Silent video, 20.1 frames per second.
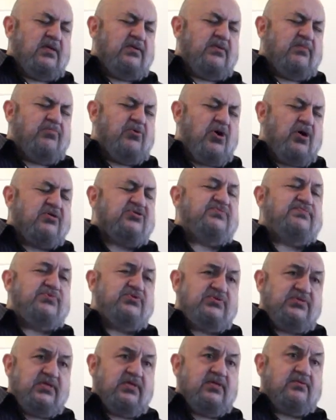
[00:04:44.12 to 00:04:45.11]
the Bronx
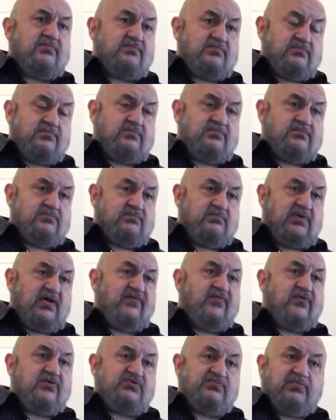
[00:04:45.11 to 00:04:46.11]
Museum, my
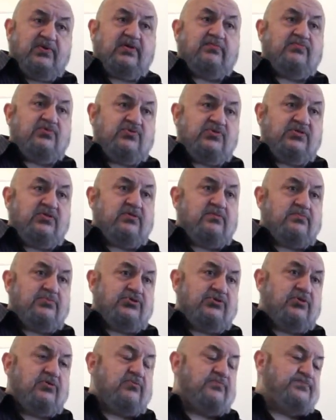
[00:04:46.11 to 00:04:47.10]
first big museum
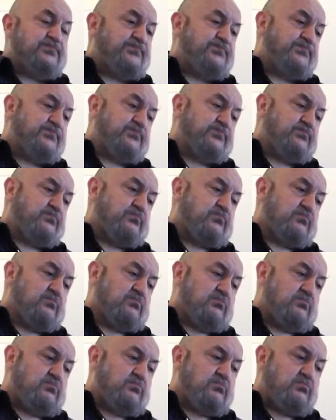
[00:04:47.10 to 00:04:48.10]
show.
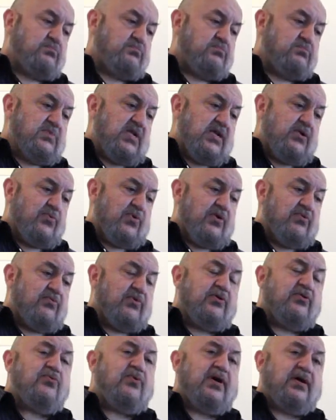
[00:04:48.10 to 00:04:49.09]
It went
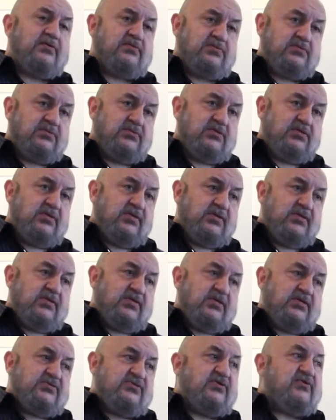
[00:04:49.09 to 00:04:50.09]
real well.
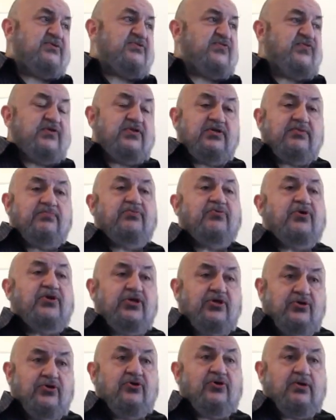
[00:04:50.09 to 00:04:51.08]
So I was feeling
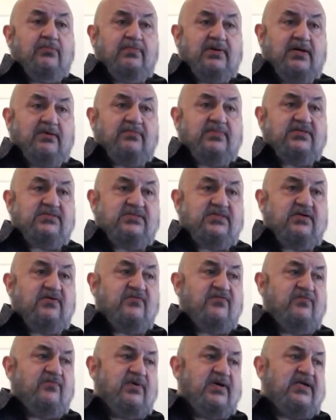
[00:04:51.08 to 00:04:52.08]
pretty good about
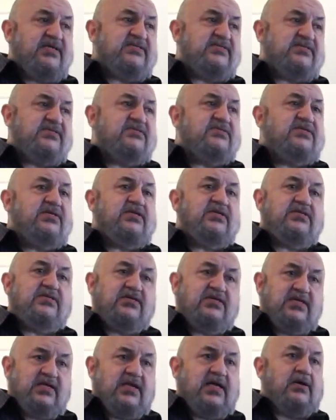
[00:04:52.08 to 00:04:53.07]
myself, but I still needed
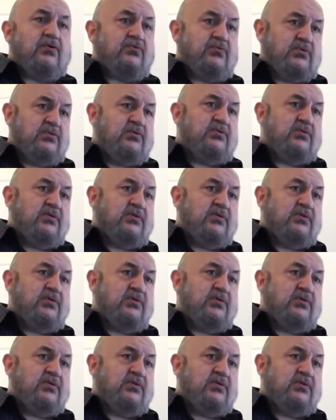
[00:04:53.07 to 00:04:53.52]
to get out.